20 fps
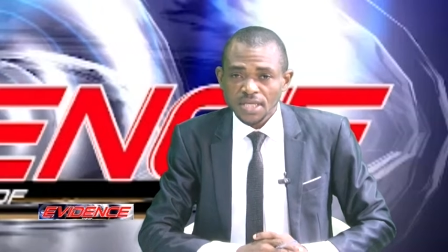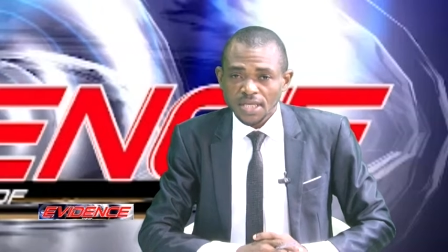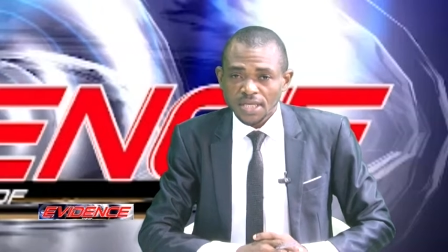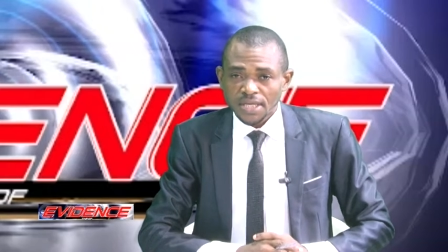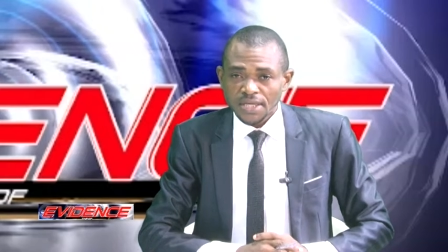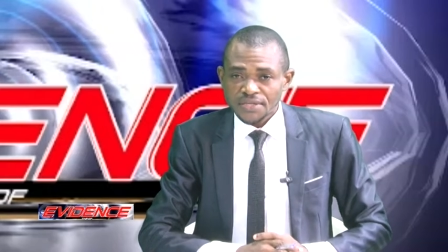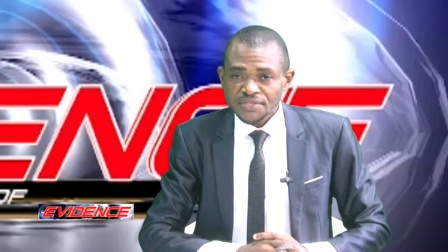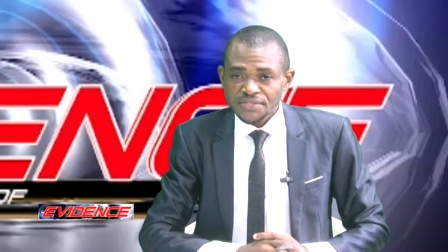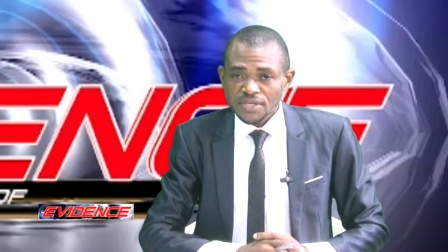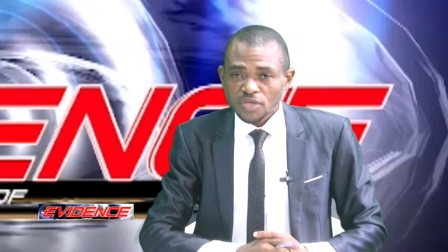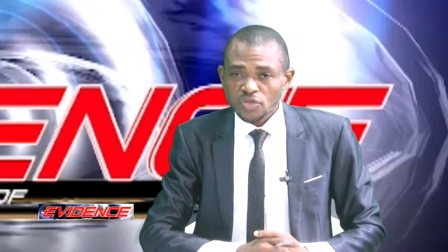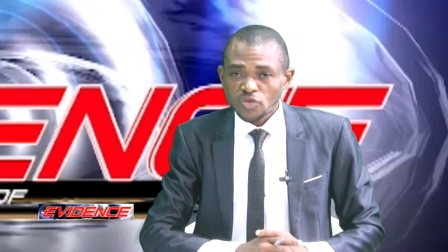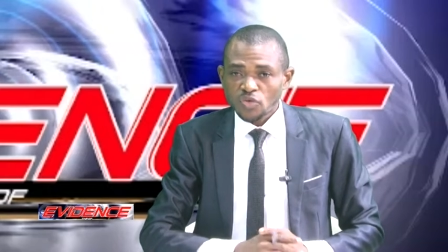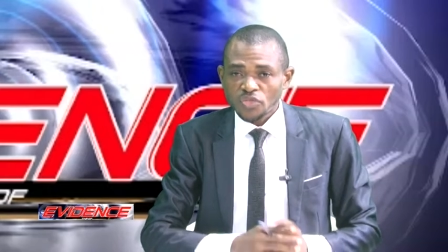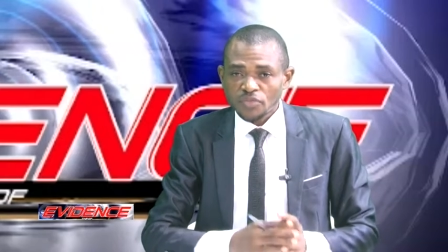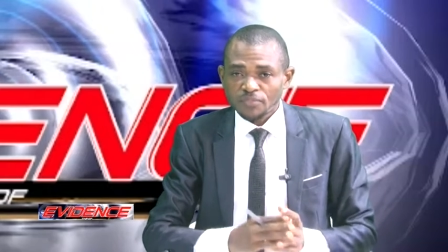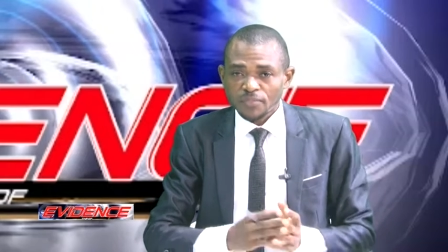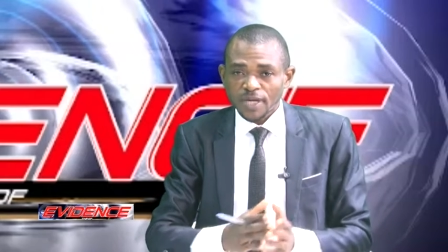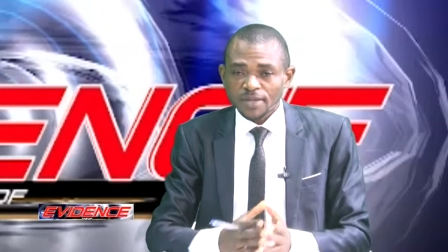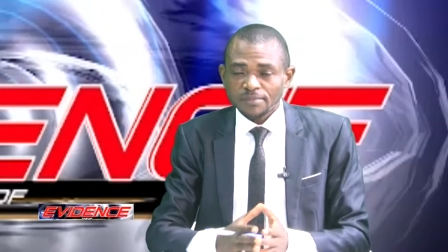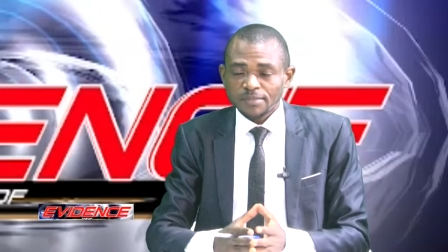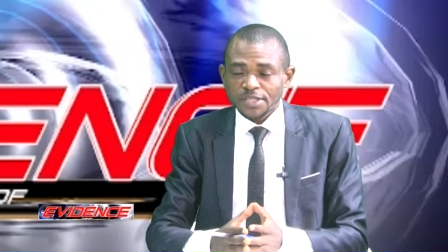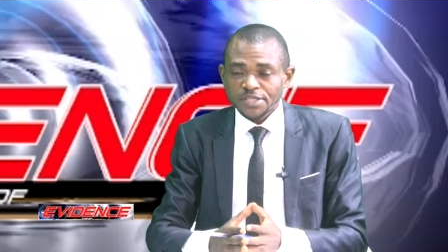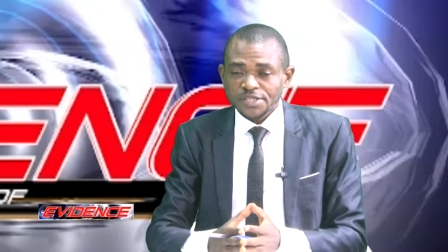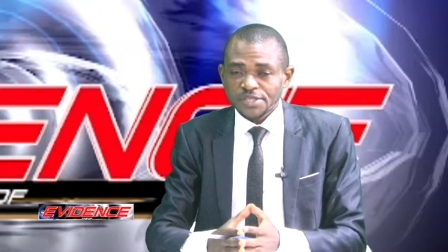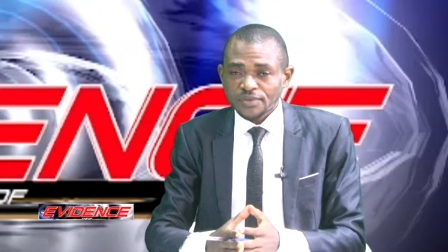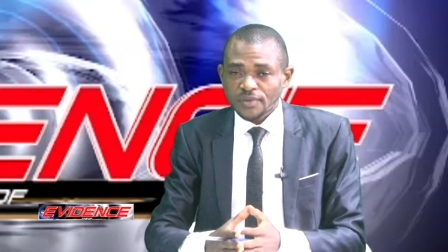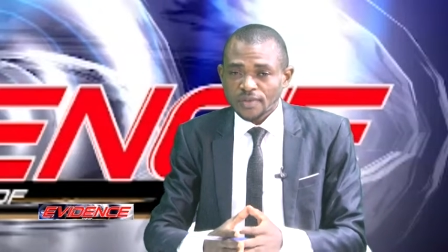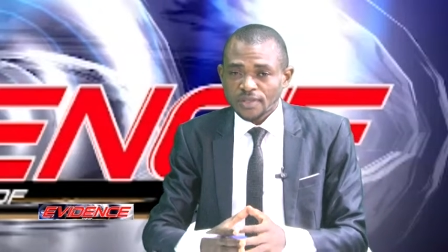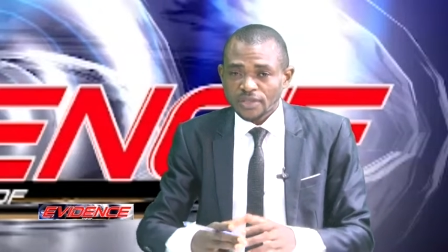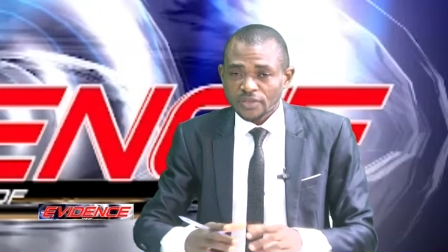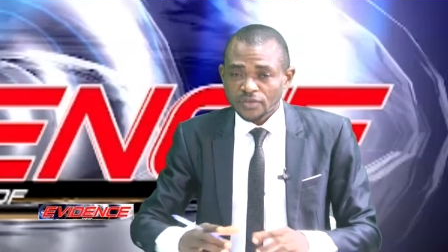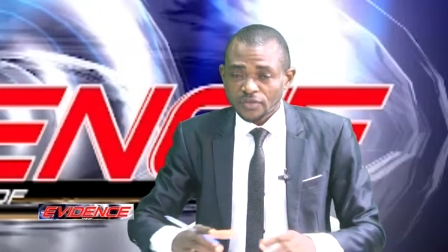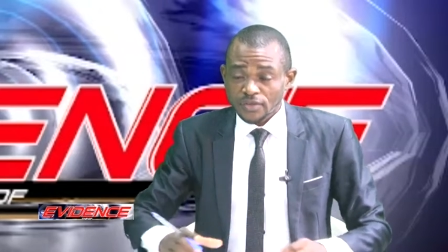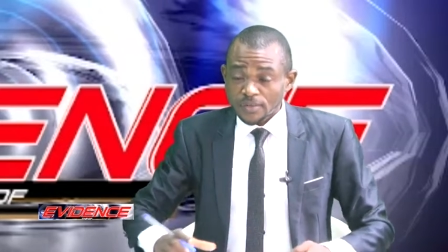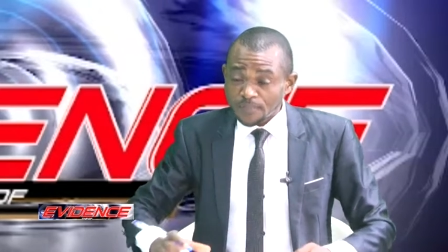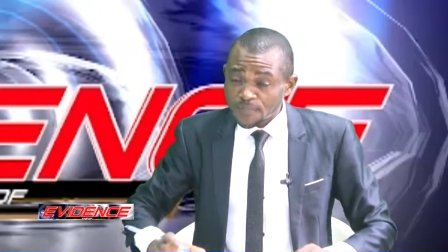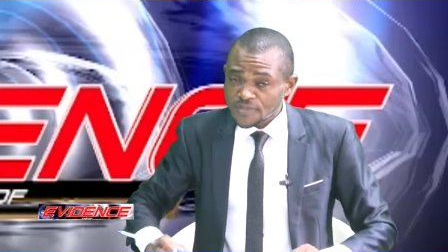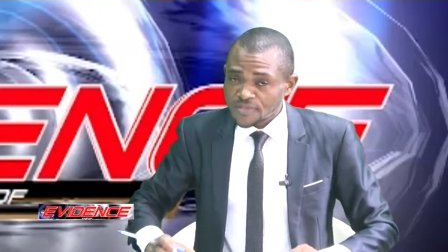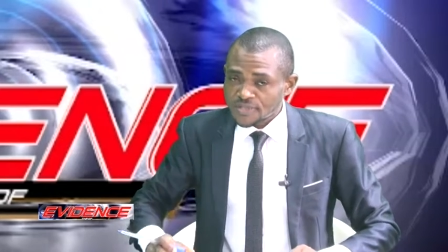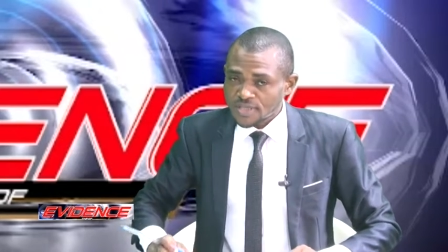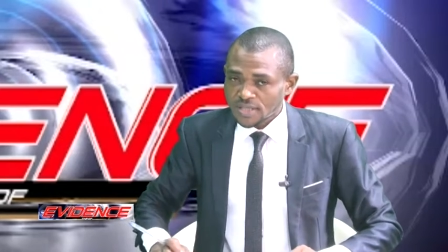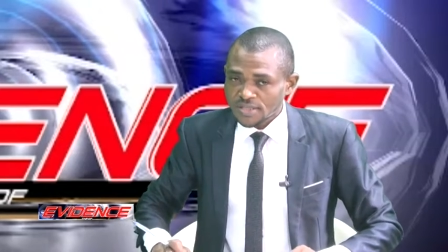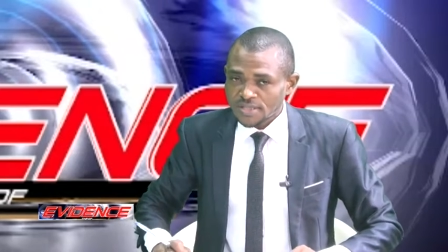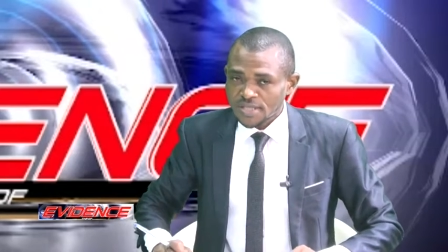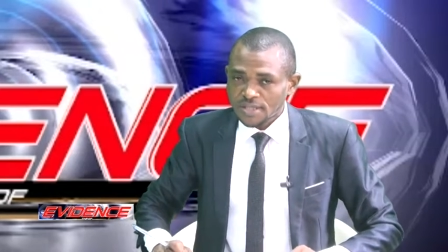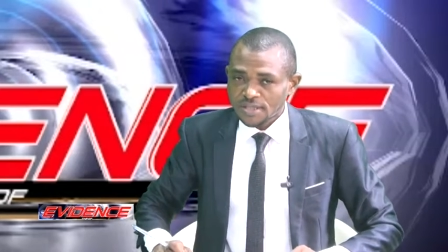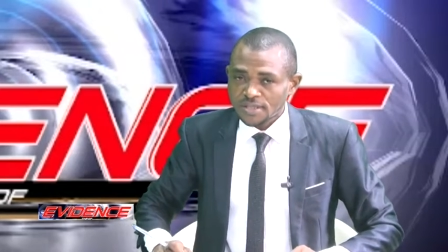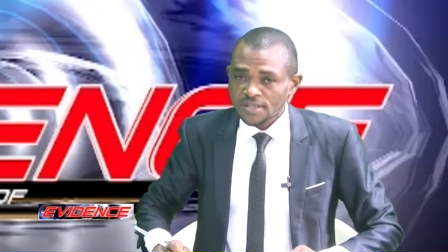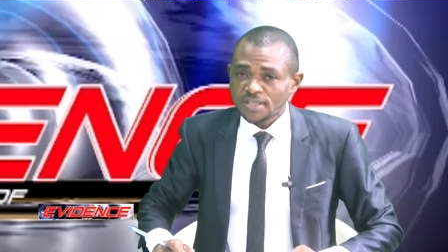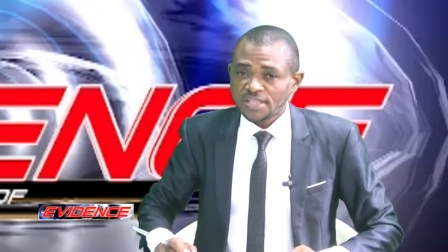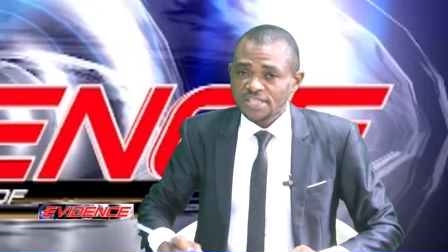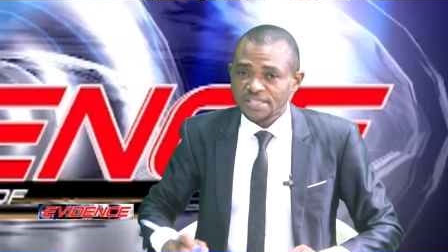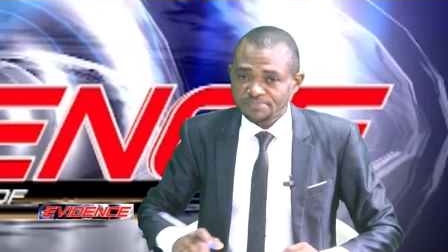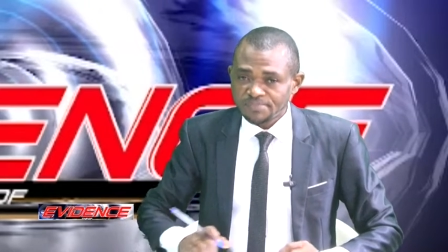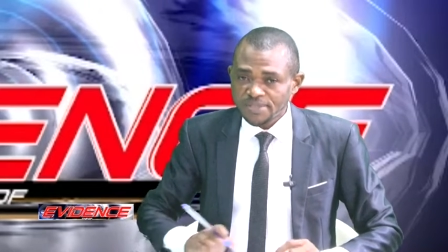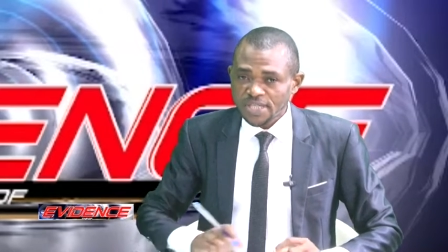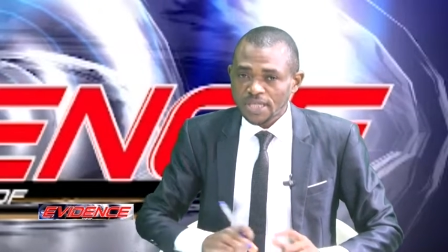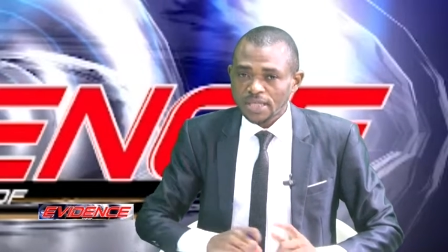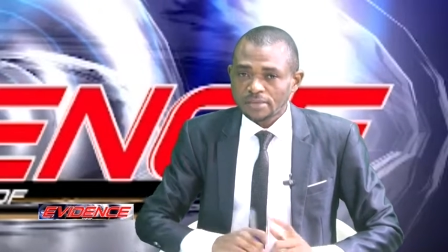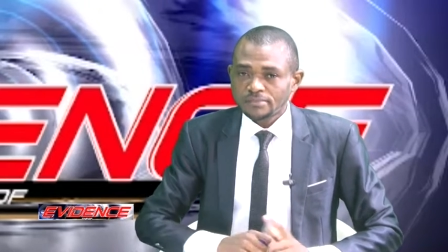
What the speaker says: He is a youth parliamentarian that represented Libya